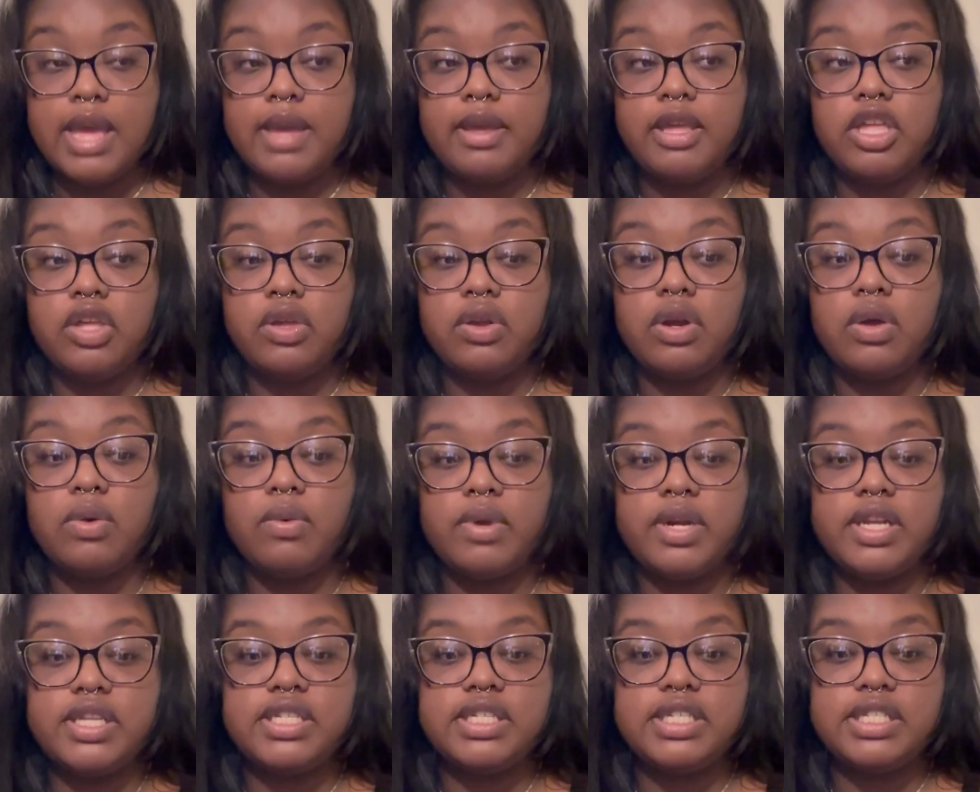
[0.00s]
You don't
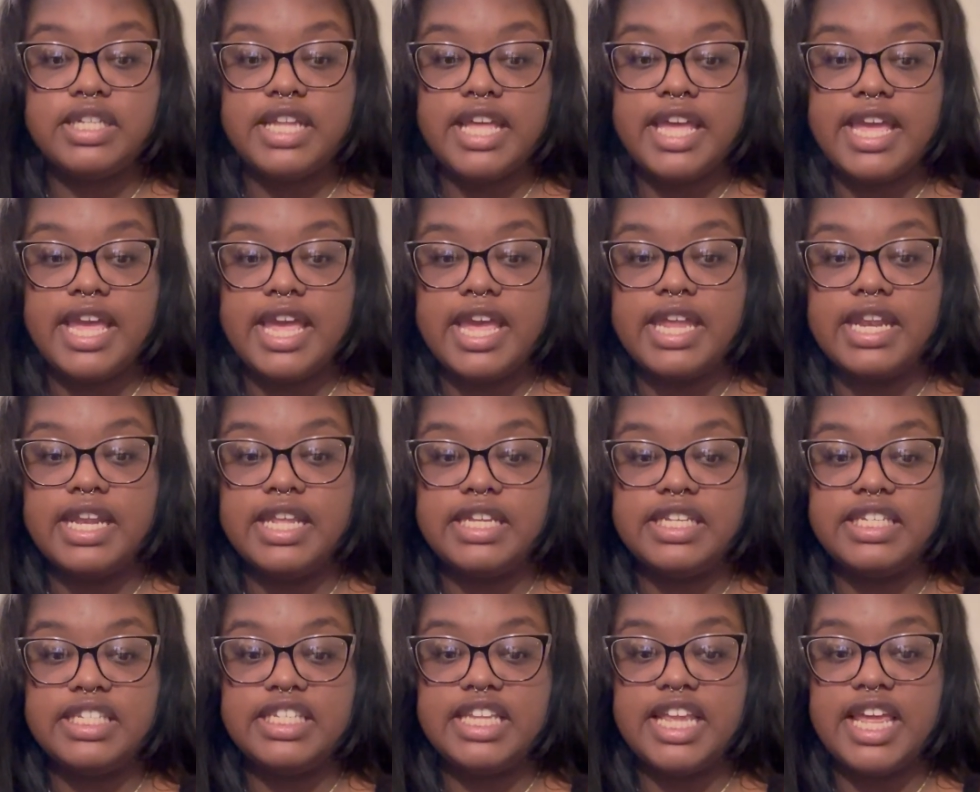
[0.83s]
want to stay in the
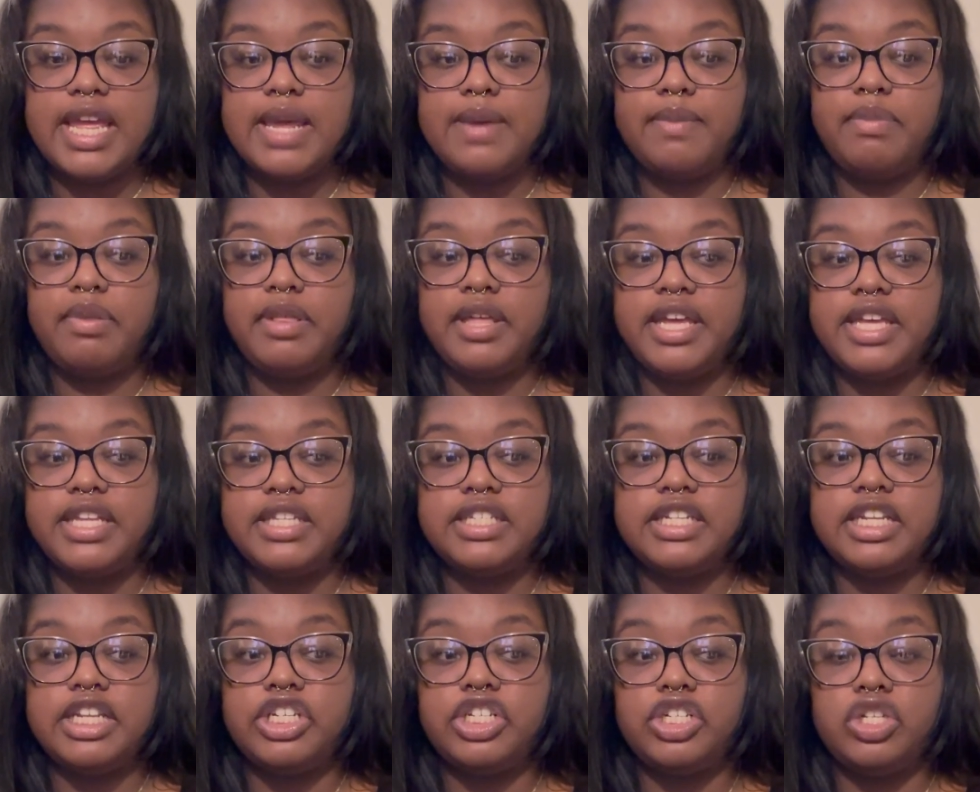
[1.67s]
same place
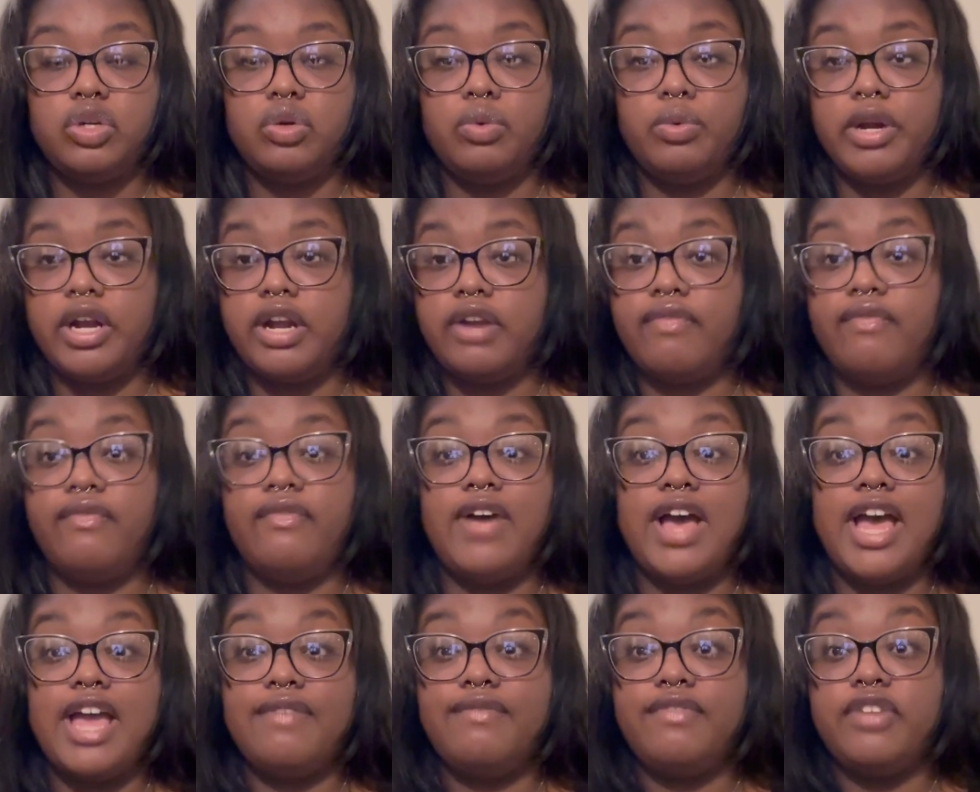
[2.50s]
that you were
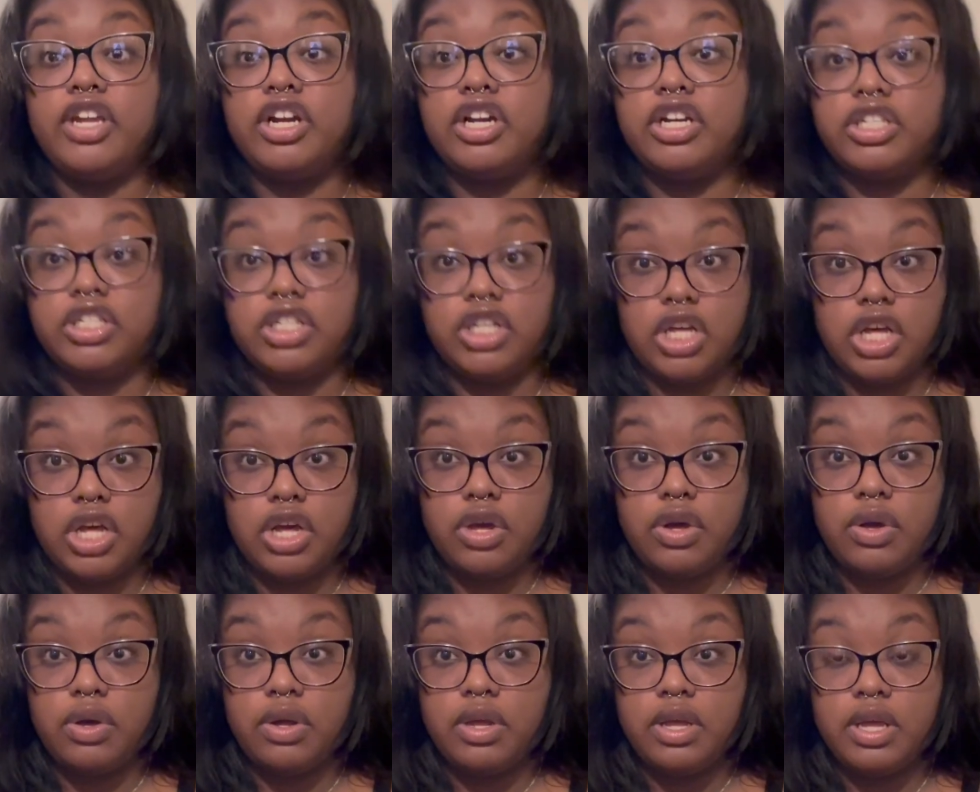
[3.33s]
5 years
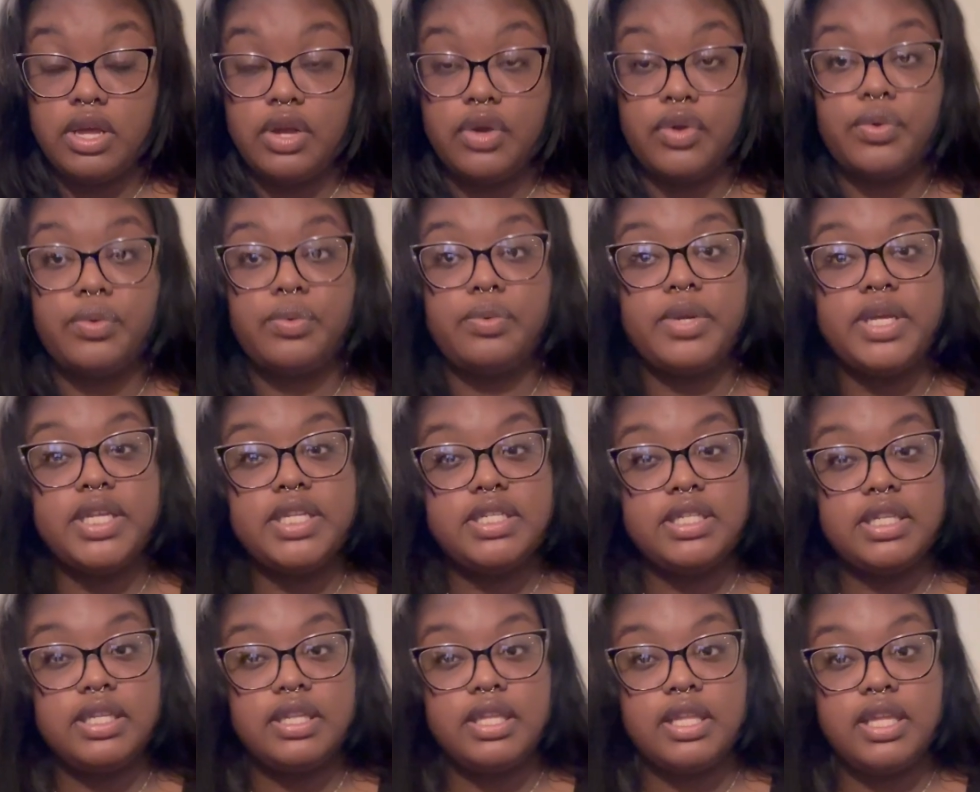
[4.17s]
ago,
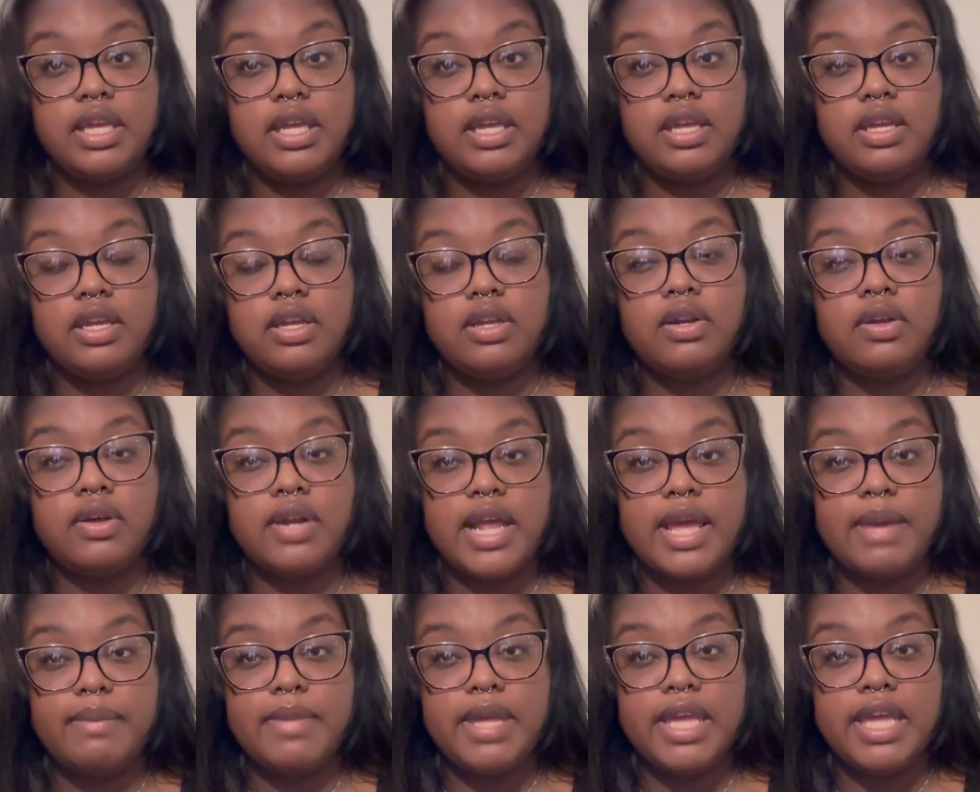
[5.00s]
recently, you know what
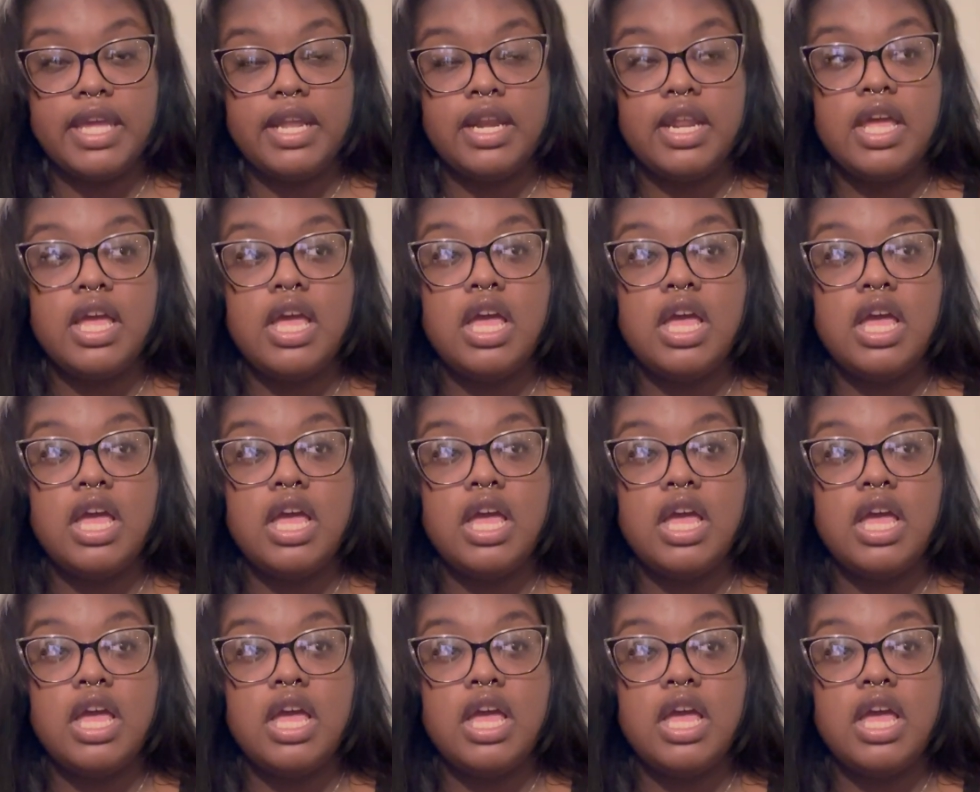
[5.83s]
I mean?